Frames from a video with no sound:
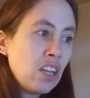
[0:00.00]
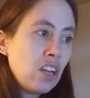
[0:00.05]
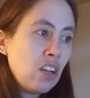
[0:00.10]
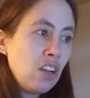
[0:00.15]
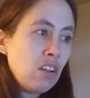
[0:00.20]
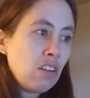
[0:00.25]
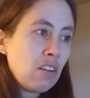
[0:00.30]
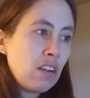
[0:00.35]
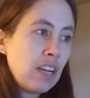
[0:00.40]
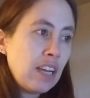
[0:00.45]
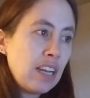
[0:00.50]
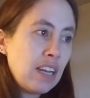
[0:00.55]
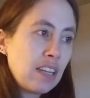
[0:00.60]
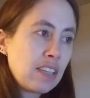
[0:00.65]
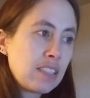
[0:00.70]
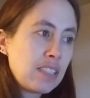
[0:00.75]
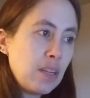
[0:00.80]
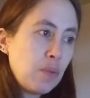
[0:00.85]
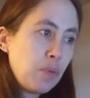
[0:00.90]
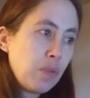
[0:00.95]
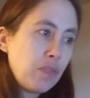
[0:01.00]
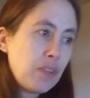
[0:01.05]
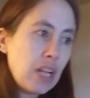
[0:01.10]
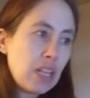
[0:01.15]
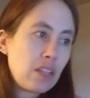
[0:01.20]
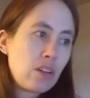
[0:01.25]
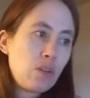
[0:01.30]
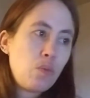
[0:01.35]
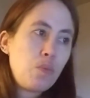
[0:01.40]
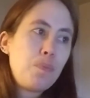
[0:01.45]
All right, next up, we've got
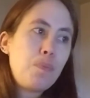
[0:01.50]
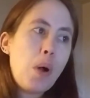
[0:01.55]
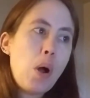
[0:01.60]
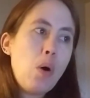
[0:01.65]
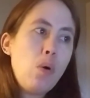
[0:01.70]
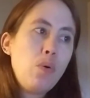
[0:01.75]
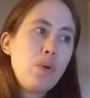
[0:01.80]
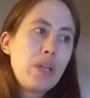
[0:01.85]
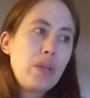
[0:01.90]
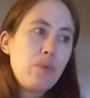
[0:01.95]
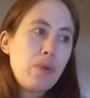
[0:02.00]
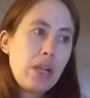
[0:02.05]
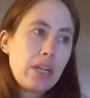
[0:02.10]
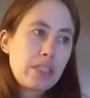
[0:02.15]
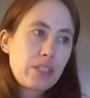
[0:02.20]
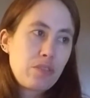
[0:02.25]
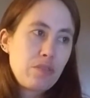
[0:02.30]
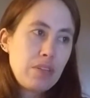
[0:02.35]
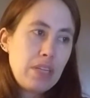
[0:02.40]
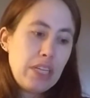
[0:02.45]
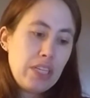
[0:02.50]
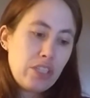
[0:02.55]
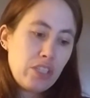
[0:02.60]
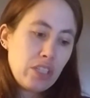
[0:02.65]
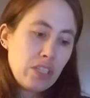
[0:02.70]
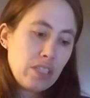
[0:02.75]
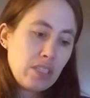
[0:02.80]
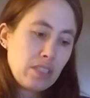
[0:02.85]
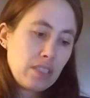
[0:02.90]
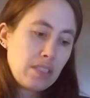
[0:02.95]
Little Pony Wax
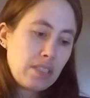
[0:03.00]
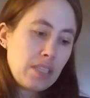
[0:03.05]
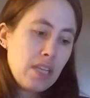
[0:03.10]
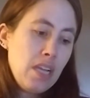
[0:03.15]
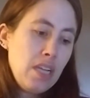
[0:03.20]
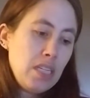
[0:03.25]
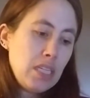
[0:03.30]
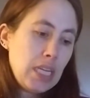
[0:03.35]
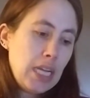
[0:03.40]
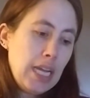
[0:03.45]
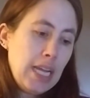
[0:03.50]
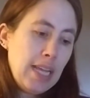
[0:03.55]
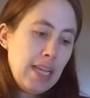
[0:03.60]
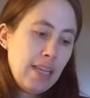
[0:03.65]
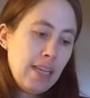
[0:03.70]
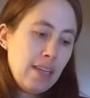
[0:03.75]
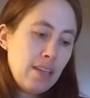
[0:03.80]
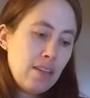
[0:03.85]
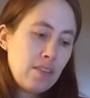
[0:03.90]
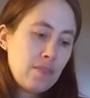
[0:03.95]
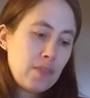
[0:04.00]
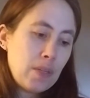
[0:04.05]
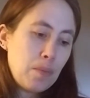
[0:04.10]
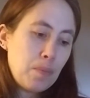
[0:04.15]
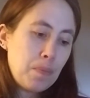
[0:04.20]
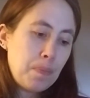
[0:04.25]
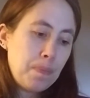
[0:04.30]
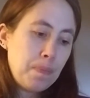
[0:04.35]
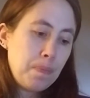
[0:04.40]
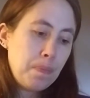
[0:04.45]
Creations. I have
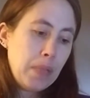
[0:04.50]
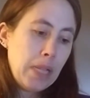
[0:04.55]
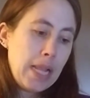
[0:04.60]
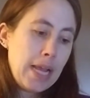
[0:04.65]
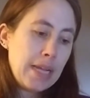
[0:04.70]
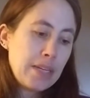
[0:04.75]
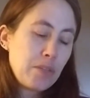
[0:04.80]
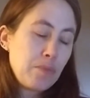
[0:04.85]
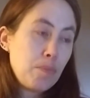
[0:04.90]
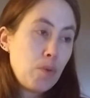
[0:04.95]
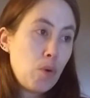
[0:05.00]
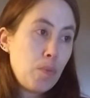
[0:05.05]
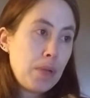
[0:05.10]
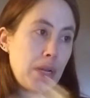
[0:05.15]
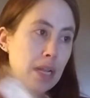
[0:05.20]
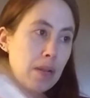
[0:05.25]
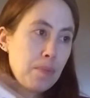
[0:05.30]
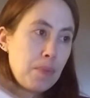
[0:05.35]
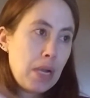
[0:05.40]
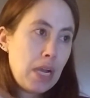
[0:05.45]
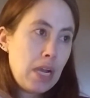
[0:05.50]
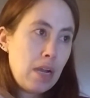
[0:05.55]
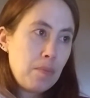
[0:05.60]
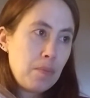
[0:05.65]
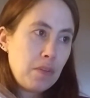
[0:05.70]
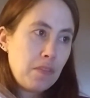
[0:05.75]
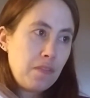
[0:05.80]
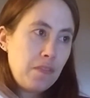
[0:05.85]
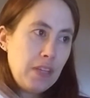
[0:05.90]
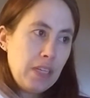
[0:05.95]
Blonde Moment and
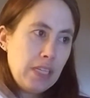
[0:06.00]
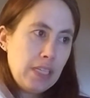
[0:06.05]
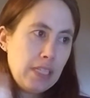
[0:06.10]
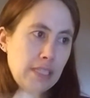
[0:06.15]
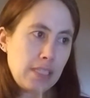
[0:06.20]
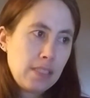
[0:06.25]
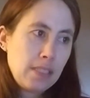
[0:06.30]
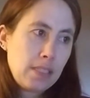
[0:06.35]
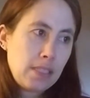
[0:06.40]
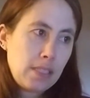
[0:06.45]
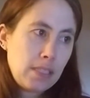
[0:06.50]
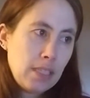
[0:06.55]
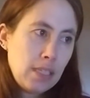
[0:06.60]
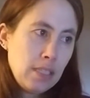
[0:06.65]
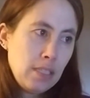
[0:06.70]
Bahama Fizz.